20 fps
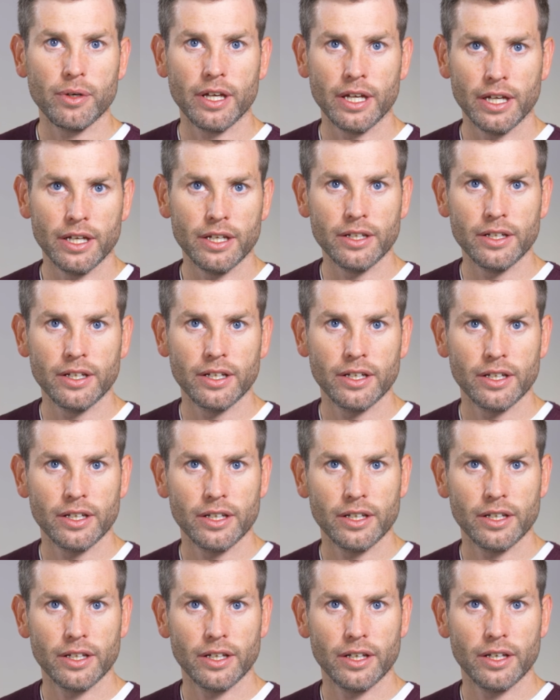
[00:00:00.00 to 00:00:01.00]
in
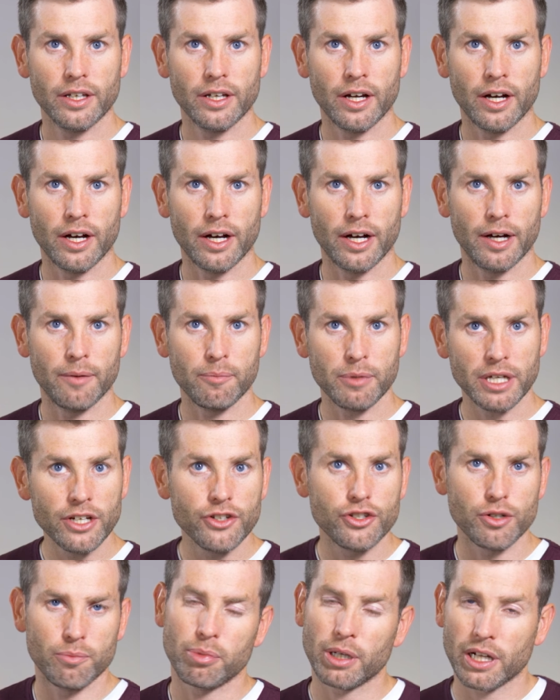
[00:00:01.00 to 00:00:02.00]

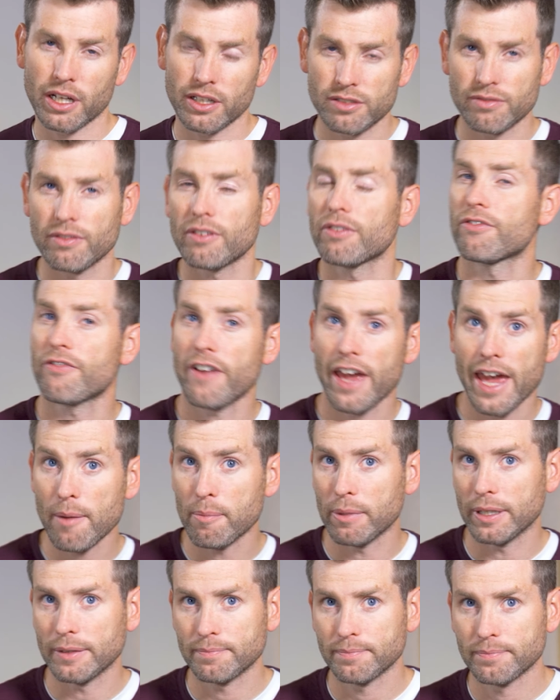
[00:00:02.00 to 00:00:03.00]
Egypt because of a
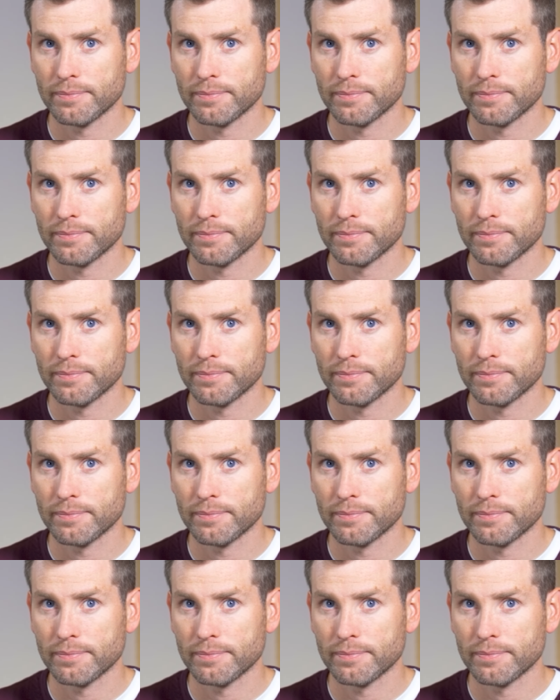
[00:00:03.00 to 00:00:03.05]
famine.